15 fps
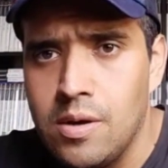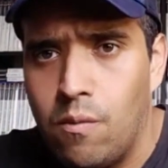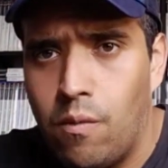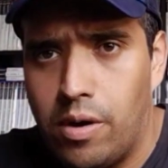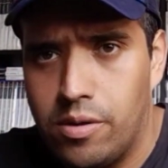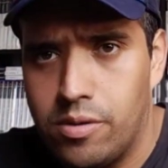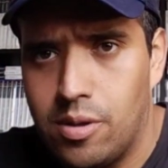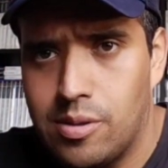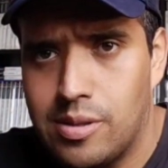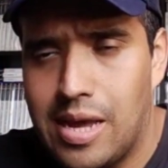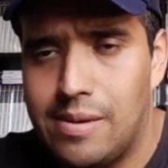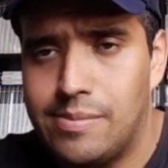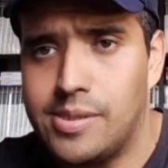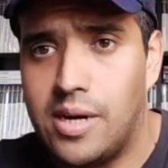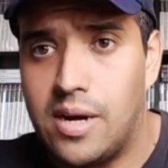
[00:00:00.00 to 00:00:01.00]
One of those
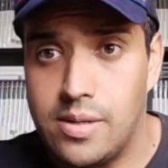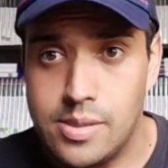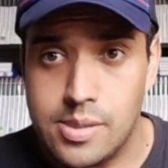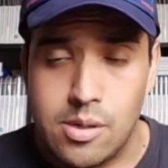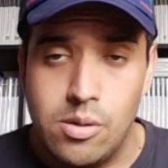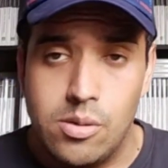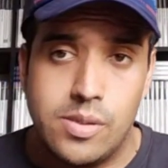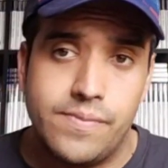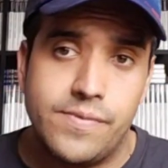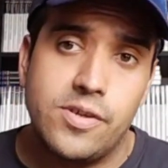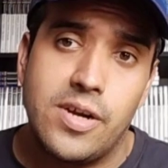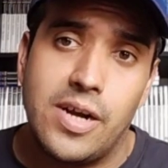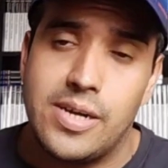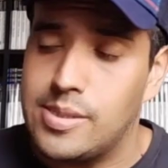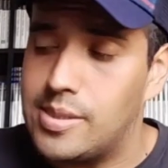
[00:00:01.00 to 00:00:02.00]
games that are exclusive to the
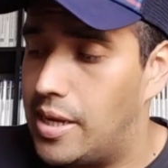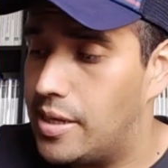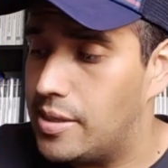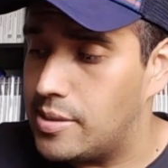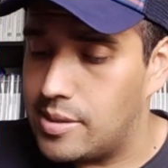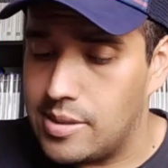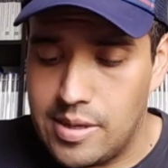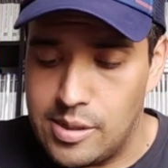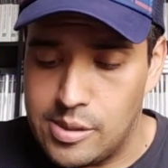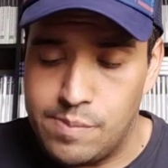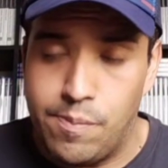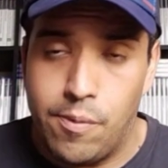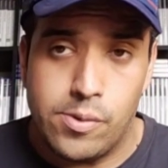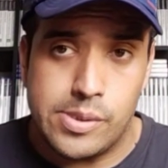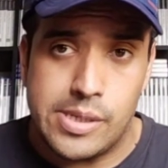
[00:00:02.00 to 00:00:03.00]
United States.
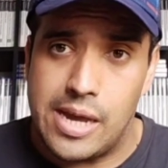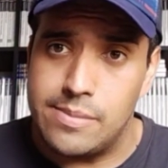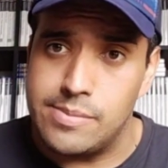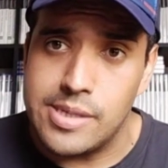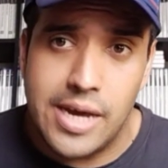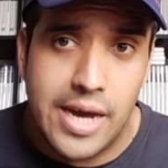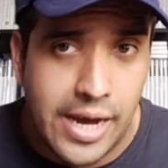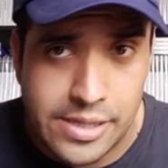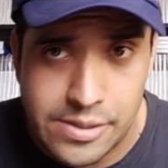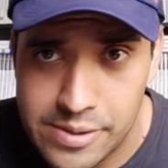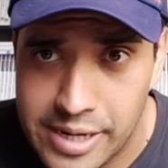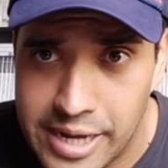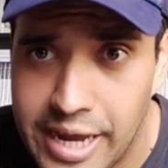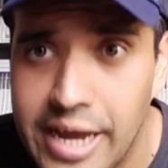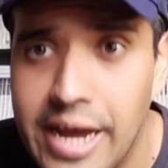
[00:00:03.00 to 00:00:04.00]
Sports games, I don't
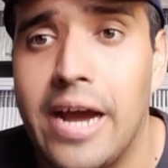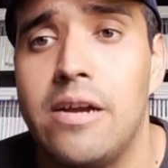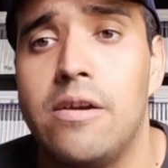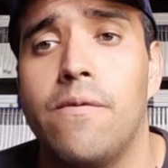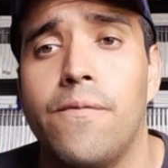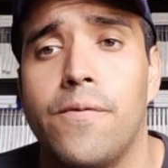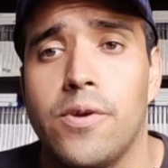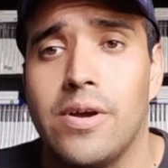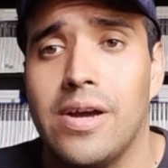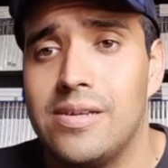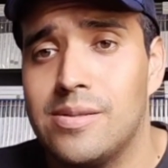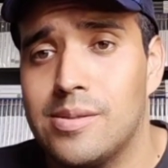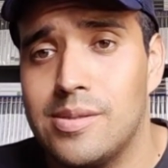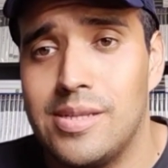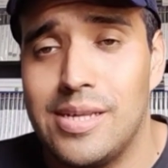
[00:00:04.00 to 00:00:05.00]
care. I know for you
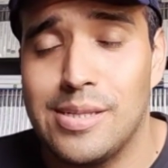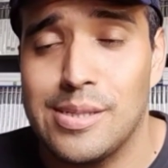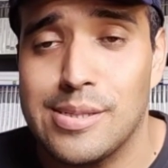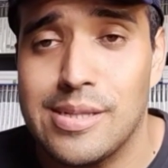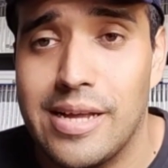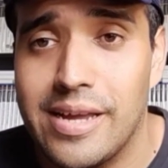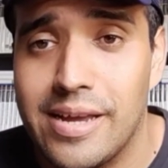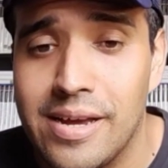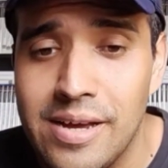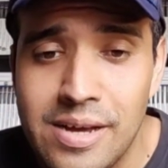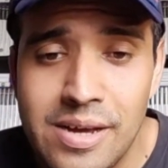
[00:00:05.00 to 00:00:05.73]
guys this is like,